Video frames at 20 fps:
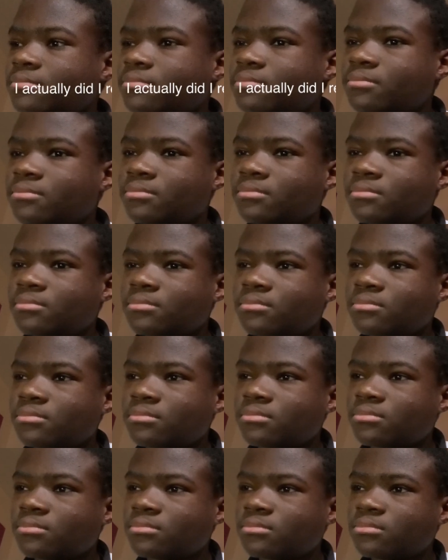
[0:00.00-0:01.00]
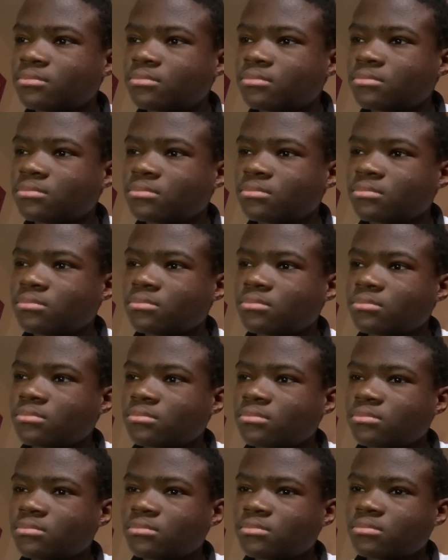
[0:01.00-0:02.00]

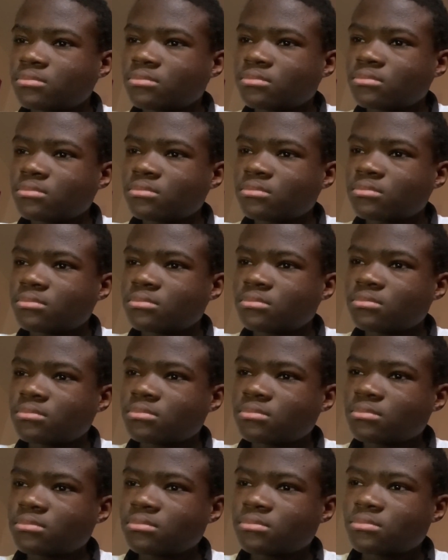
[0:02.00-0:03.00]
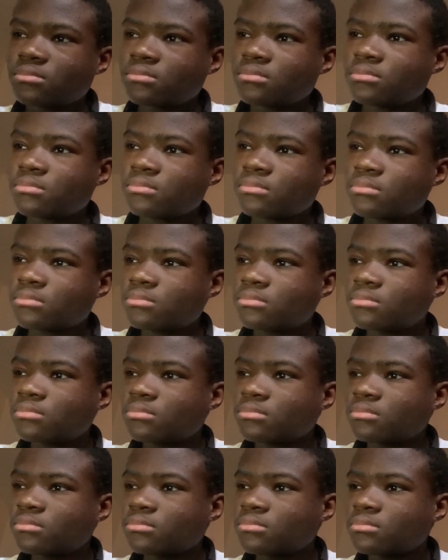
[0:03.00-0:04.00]

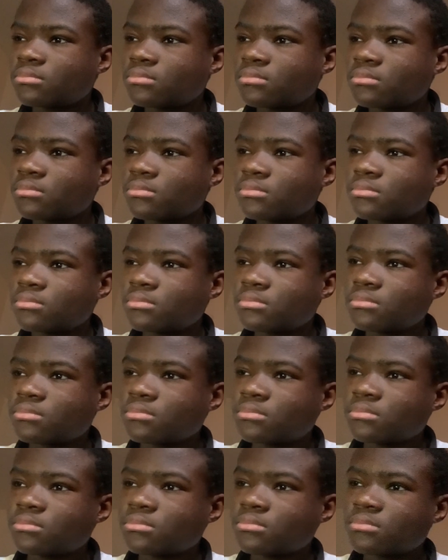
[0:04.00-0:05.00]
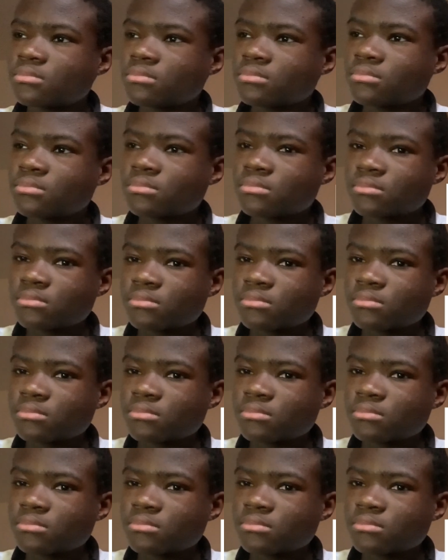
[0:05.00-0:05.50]
(no one is talking)